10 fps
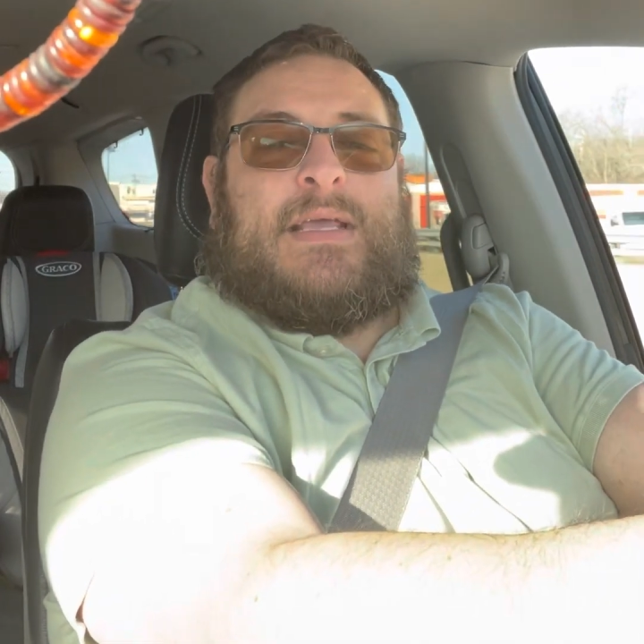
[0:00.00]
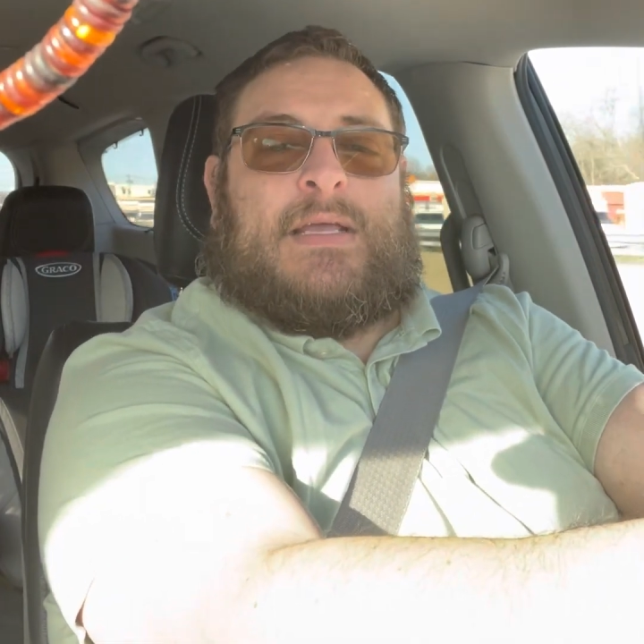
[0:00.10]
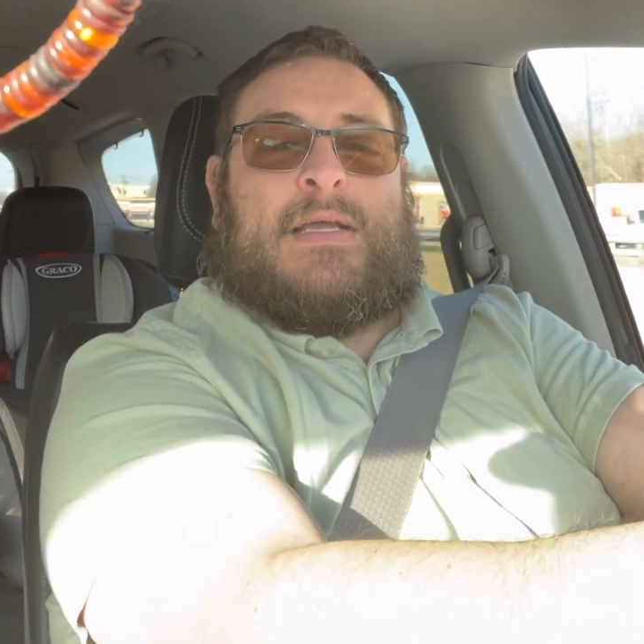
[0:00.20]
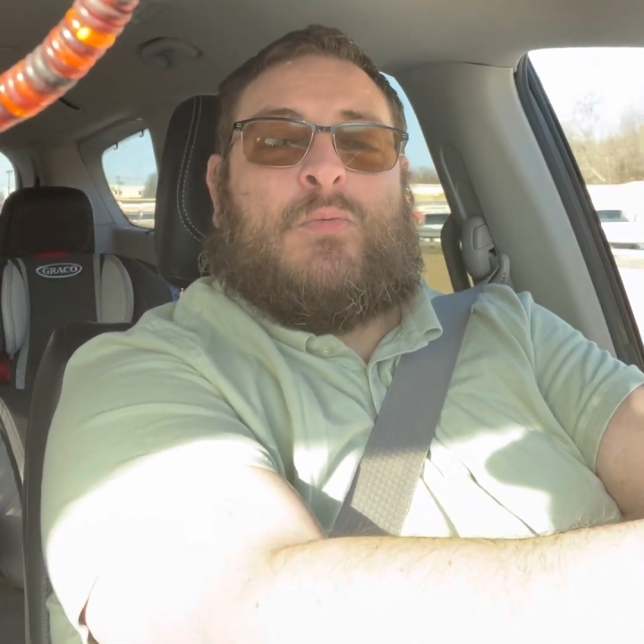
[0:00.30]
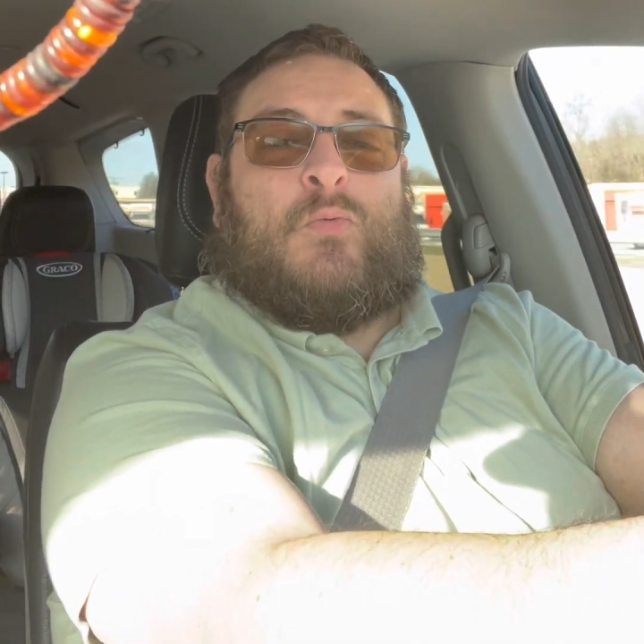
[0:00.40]

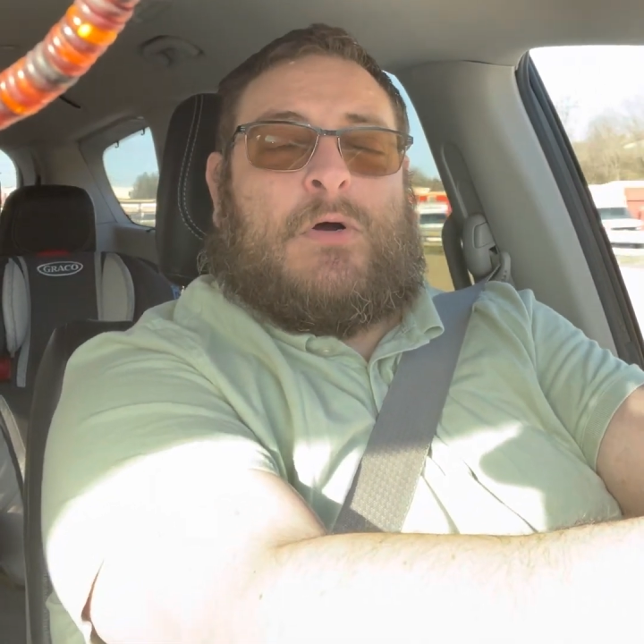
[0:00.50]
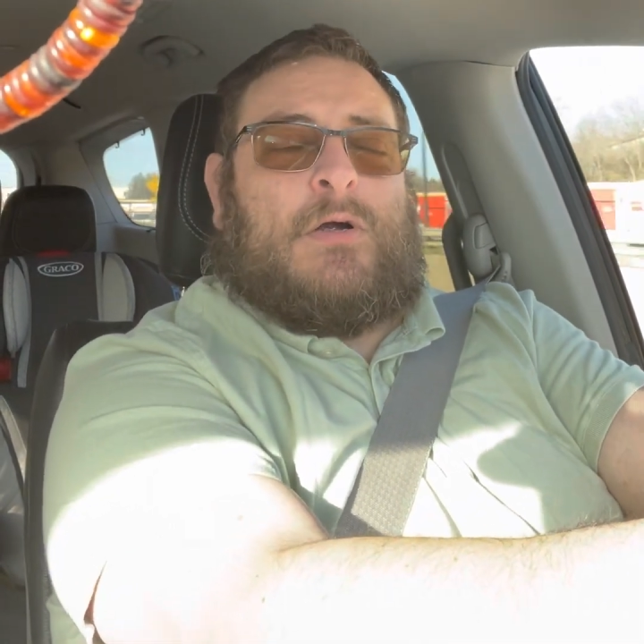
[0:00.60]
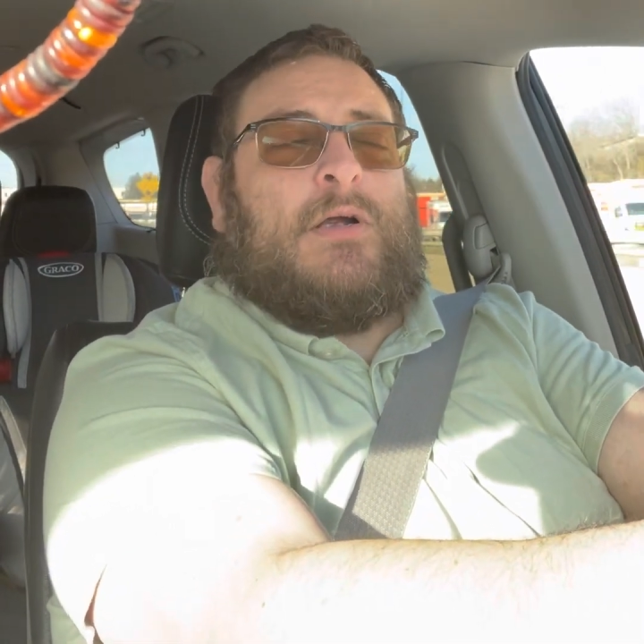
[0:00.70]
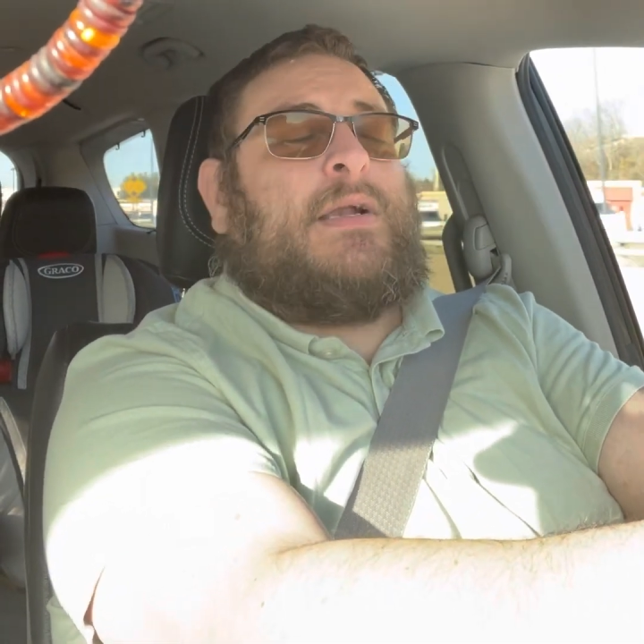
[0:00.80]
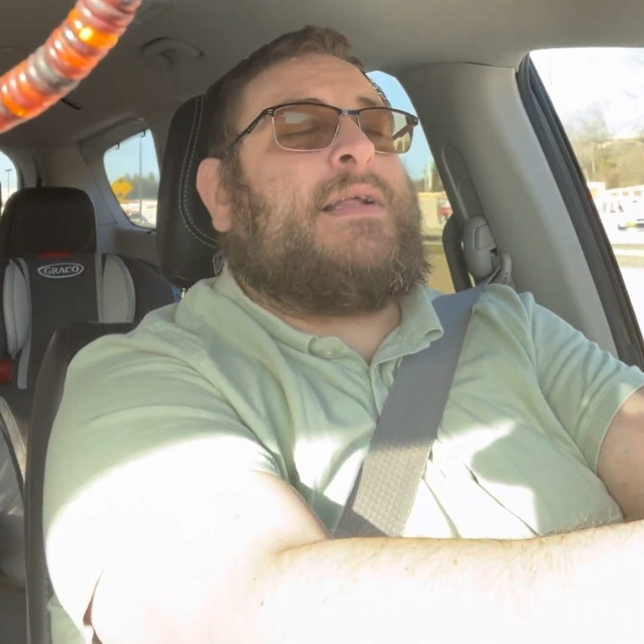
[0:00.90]
Ann
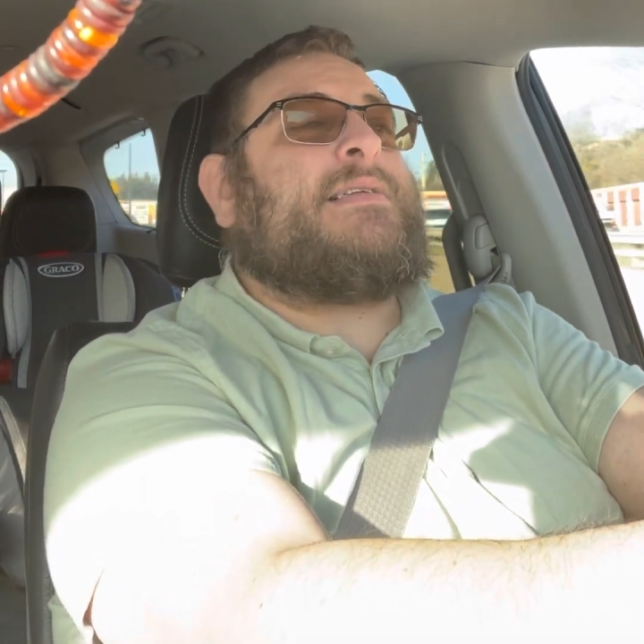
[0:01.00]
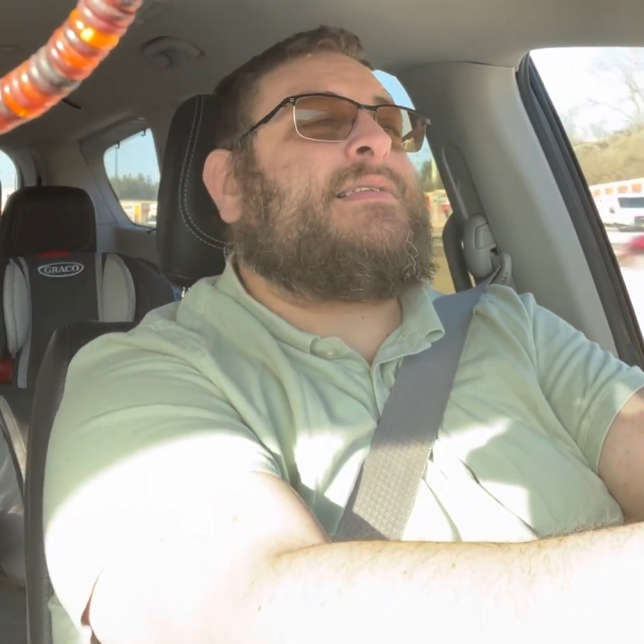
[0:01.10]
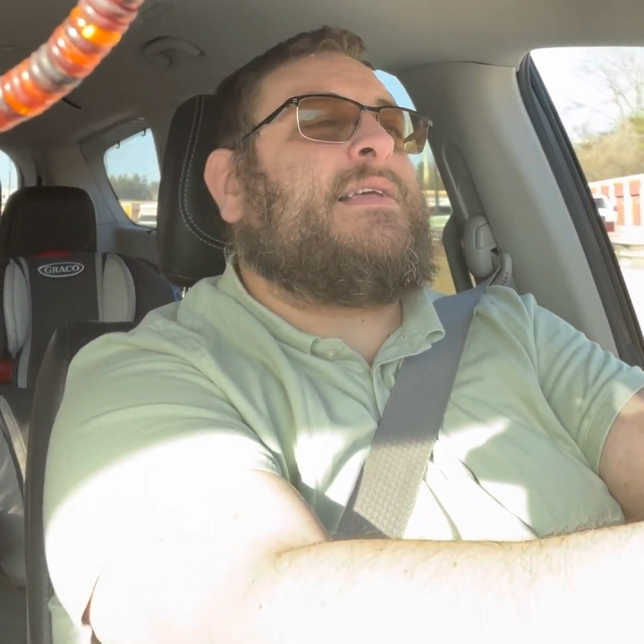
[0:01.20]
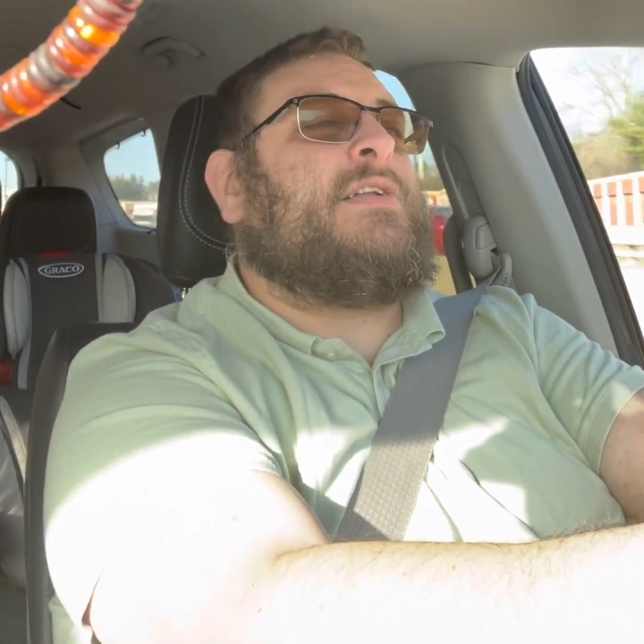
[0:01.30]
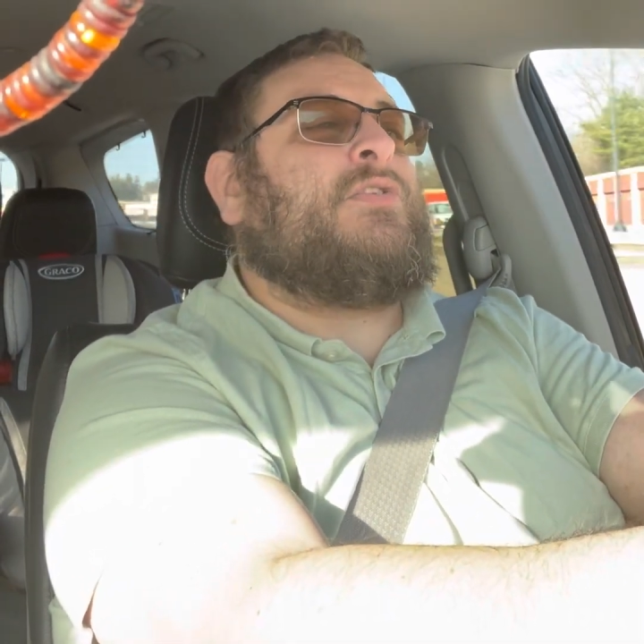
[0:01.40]
Warren as
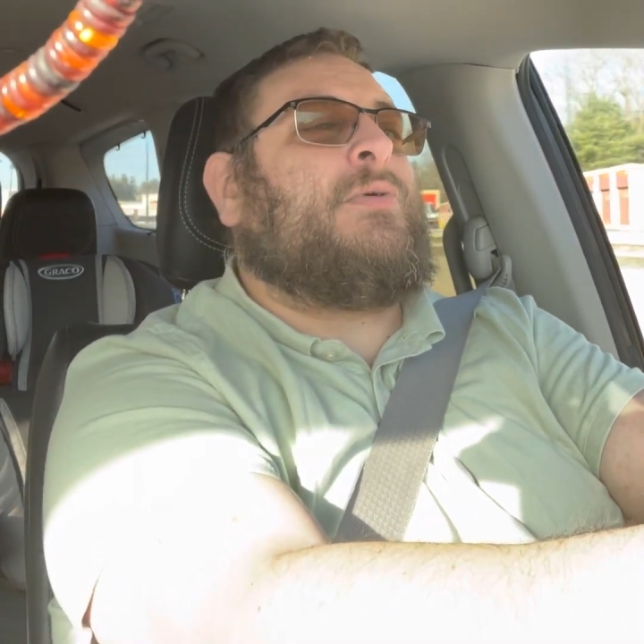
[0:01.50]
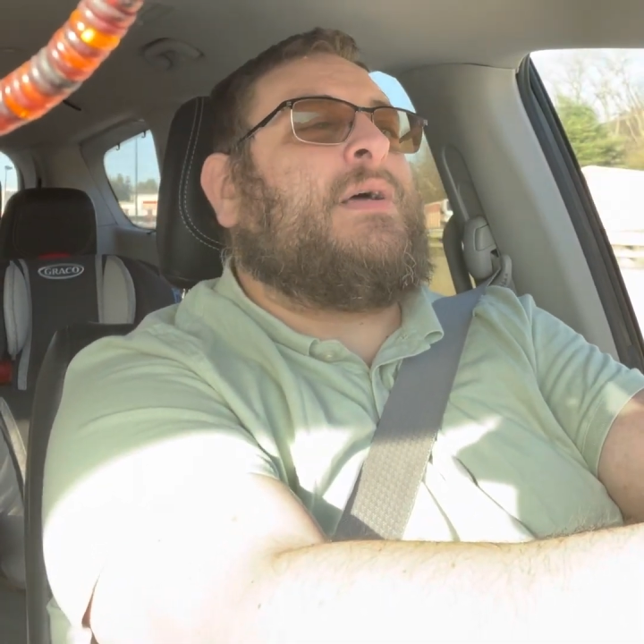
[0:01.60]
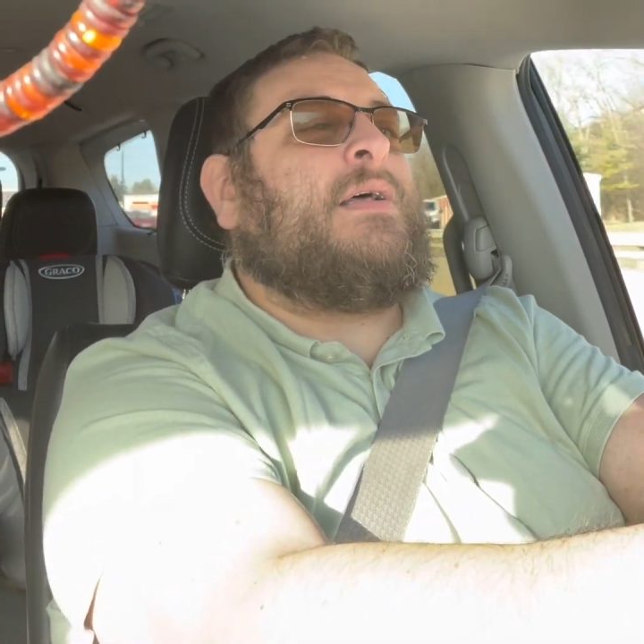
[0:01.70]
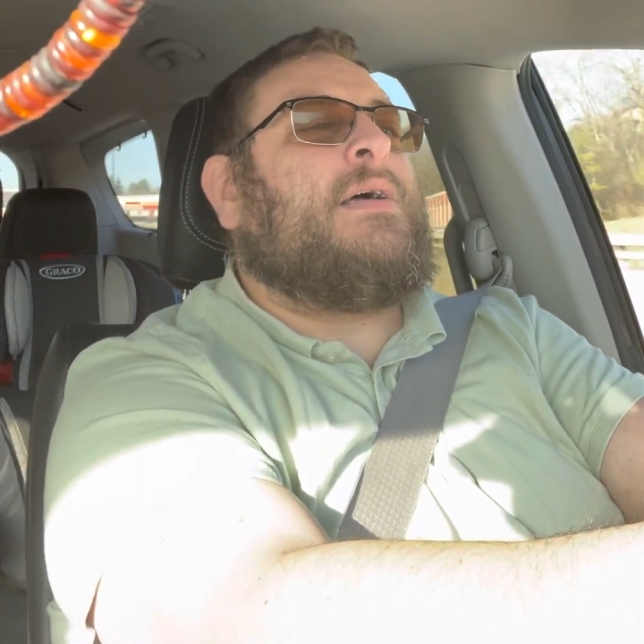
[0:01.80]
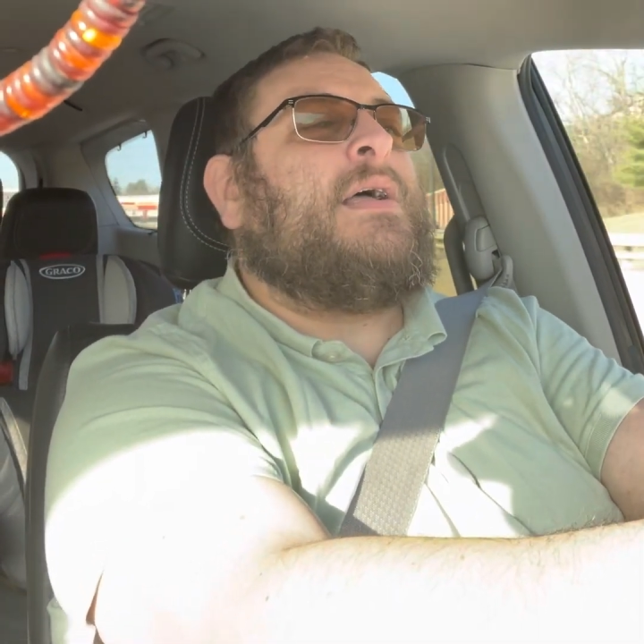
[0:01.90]

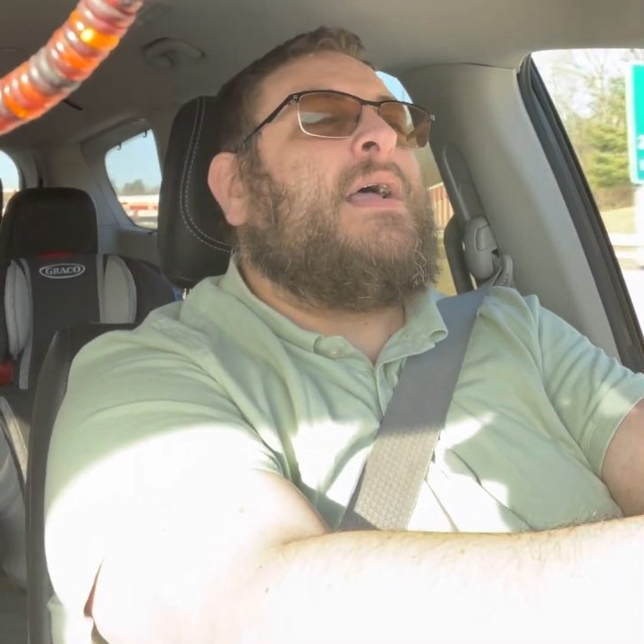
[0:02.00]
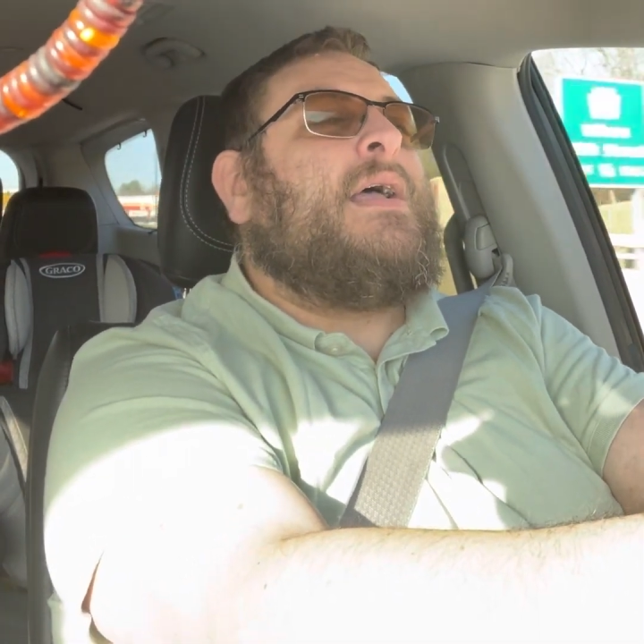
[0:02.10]
Cinderella,